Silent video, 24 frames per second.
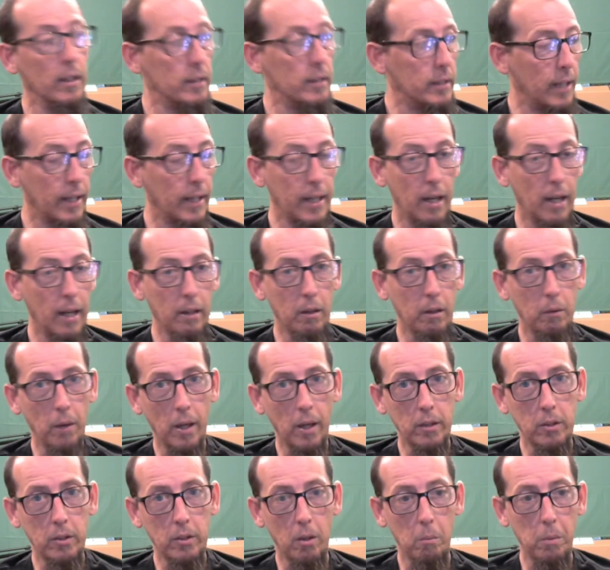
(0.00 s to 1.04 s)
Check out the
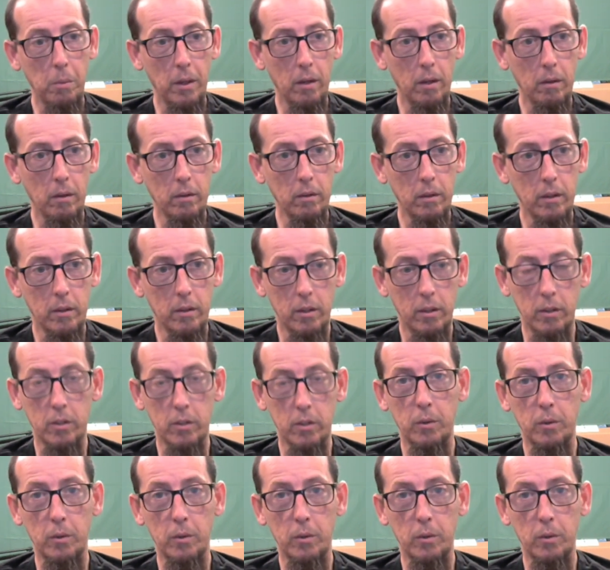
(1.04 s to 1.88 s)
retro build. There's a